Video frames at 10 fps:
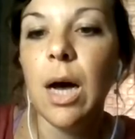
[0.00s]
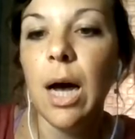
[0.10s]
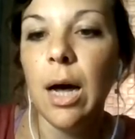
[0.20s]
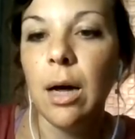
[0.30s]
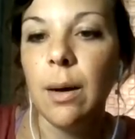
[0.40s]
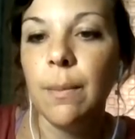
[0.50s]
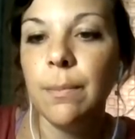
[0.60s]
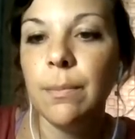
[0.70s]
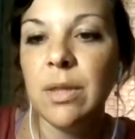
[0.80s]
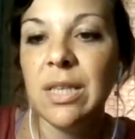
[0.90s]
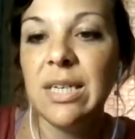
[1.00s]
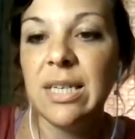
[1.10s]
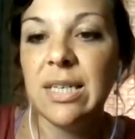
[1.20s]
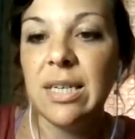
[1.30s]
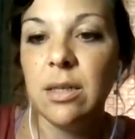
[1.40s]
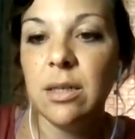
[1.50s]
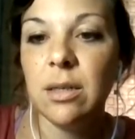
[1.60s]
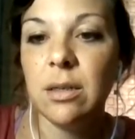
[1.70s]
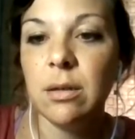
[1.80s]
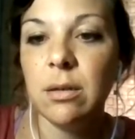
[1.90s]
The
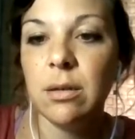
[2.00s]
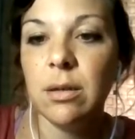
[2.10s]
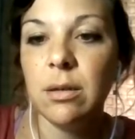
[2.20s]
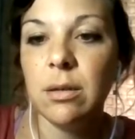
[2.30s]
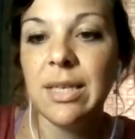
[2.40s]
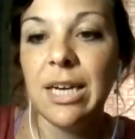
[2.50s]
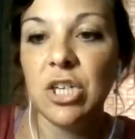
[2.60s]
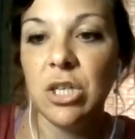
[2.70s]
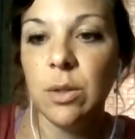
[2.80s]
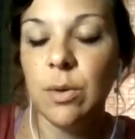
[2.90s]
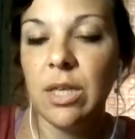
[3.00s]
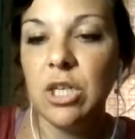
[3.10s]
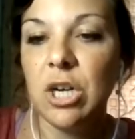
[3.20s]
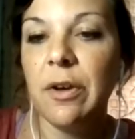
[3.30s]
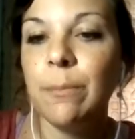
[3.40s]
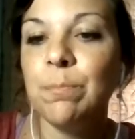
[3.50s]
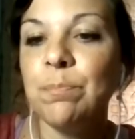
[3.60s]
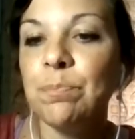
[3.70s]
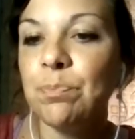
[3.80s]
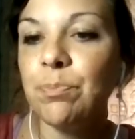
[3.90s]
distance sessions with each other.
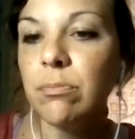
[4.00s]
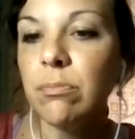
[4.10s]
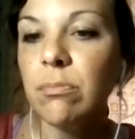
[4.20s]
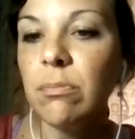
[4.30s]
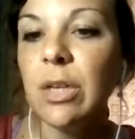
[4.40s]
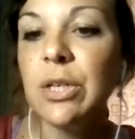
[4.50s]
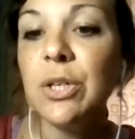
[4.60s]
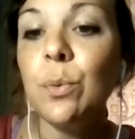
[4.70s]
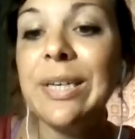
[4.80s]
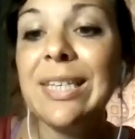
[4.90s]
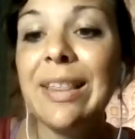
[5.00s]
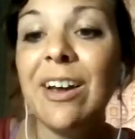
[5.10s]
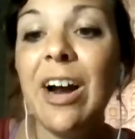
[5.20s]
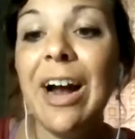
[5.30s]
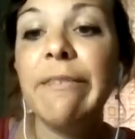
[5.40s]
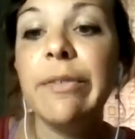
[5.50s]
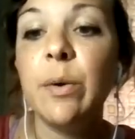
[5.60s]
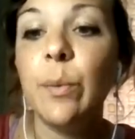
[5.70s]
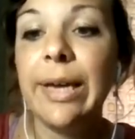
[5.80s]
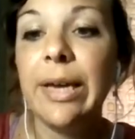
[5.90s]
Teresa, they're every
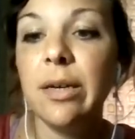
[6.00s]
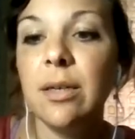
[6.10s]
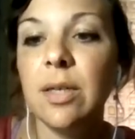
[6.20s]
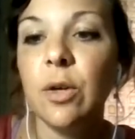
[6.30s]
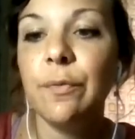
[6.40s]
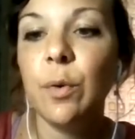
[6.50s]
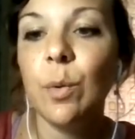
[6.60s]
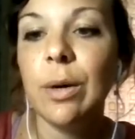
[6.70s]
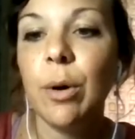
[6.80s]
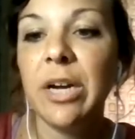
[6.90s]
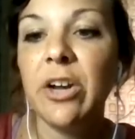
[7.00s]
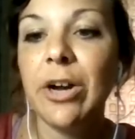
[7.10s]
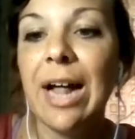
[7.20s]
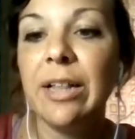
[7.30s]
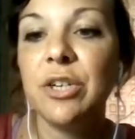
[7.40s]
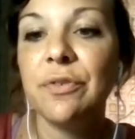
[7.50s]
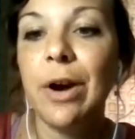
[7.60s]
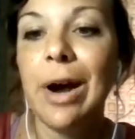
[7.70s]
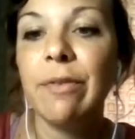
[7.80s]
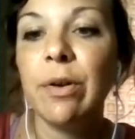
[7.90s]
week. So if you want to mark your calendar
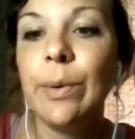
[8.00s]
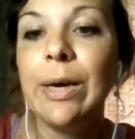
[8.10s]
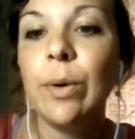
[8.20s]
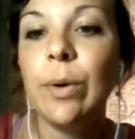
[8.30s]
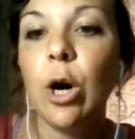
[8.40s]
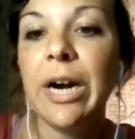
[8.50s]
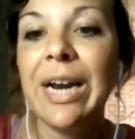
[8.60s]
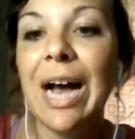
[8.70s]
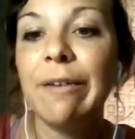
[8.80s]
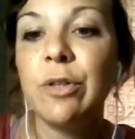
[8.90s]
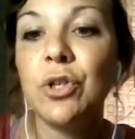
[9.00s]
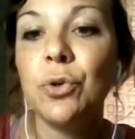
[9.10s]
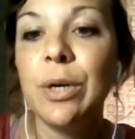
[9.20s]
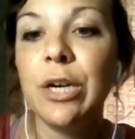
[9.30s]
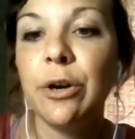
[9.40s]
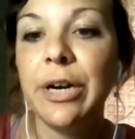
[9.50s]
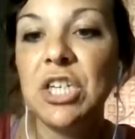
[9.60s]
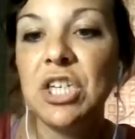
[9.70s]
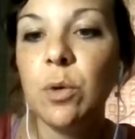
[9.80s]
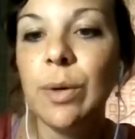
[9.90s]
for every week, we are going to have 2
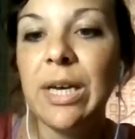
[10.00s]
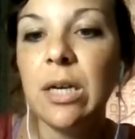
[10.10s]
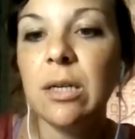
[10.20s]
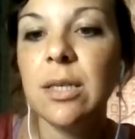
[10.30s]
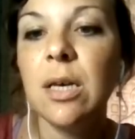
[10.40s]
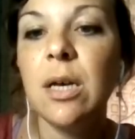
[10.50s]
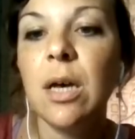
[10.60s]
integration weeks.